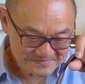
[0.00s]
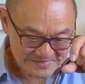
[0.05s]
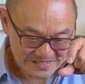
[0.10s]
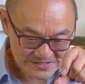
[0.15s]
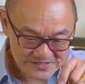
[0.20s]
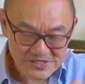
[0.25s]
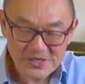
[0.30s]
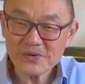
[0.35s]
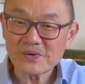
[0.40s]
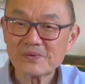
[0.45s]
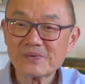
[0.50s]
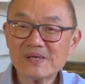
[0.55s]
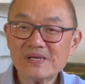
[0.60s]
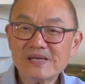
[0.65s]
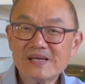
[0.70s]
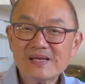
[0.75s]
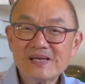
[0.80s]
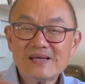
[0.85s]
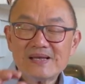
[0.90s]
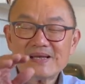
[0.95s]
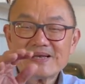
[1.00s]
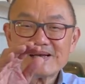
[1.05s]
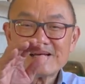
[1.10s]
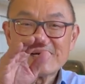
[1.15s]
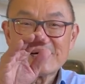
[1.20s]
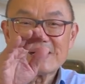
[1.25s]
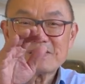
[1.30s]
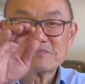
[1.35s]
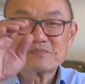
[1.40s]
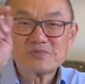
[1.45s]
So,
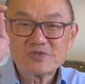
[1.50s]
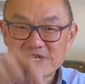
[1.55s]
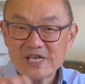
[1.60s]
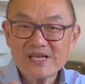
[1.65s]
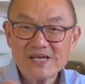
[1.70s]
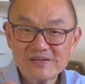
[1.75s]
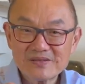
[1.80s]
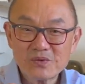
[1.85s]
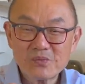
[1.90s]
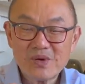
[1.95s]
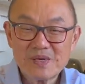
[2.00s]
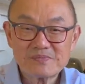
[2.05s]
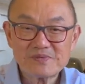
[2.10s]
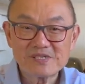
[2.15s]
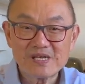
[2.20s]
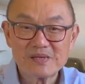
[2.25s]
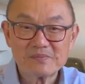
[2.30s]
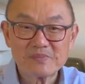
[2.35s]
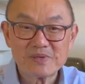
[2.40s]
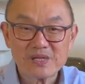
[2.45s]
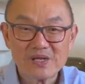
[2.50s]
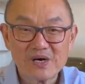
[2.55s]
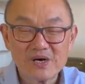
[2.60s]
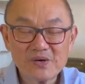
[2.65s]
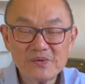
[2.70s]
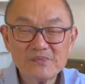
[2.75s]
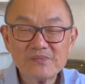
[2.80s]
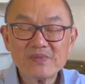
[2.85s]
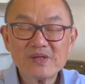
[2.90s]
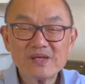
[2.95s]
check out the website
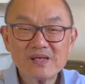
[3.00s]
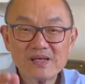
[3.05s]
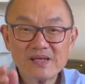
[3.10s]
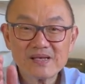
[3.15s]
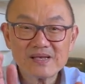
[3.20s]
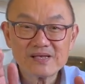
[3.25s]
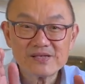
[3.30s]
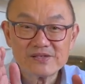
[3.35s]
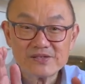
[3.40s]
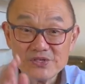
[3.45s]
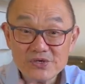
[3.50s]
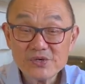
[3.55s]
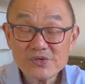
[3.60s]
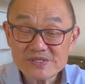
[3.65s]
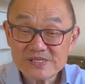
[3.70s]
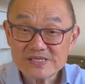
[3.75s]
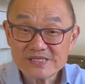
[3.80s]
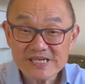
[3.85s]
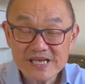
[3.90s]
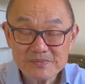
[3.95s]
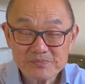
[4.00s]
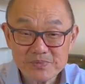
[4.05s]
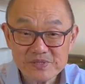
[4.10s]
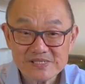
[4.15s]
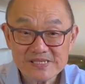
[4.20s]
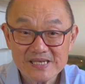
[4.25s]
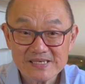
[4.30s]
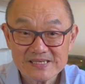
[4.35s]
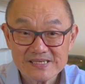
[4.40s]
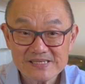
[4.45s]
below. Use the
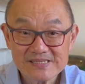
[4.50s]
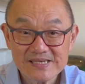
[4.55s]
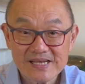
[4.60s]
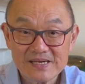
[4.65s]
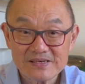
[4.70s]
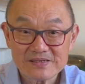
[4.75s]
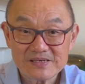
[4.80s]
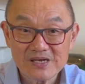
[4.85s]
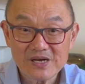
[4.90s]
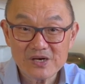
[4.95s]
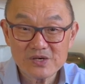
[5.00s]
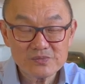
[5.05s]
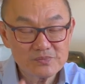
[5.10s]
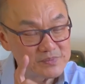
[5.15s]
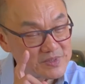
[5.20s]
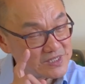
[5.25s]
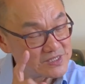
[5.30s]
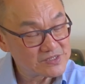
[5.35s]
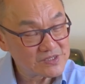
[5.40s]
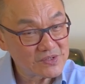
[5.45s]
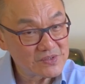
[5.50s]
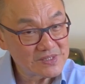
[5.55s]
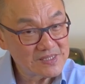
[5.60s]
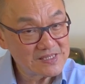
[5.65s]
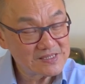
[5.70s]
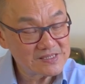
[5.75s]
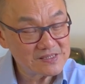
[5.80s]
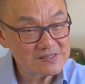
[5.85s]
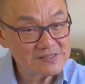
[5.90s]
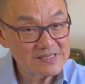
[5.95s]
10% discount code, but it's only
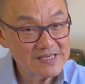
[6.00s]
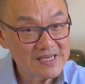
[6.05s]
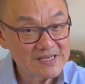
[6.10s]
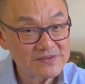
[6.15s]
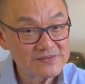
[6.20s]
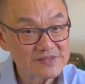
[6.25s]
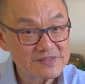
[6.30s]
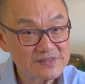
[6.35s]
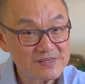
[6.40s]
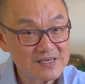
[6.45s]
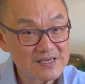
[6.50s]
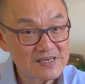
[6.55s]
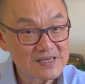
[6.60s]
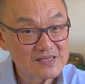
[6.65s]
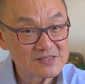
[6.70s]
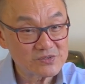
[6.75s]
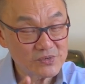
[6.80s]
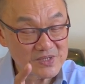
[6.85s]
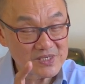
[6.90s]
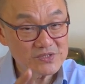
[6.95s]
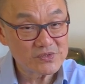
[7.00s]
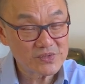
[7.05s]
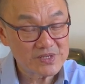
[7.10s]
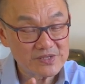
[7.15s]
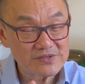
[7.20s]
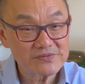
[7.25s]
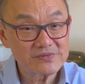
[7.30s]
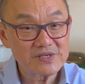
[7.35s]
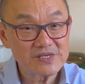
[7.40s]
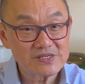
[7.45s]
until the end of
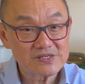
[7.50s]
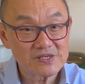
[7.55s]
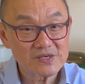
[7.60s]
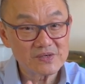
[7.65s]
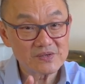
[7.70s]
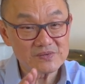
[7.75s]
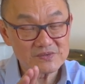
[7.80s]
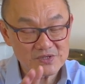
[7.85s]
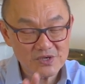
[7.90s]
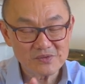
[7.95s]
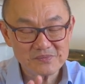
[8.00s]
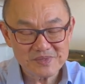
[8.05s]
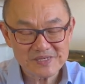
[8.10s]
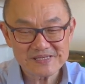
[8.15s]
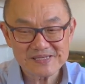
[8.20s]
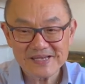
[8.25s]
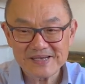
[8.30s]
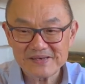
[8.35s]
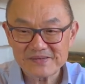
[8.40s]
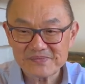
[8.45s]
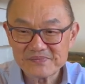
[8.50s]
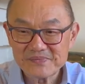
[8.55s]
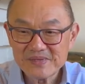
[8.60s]
2023, so don't miss out.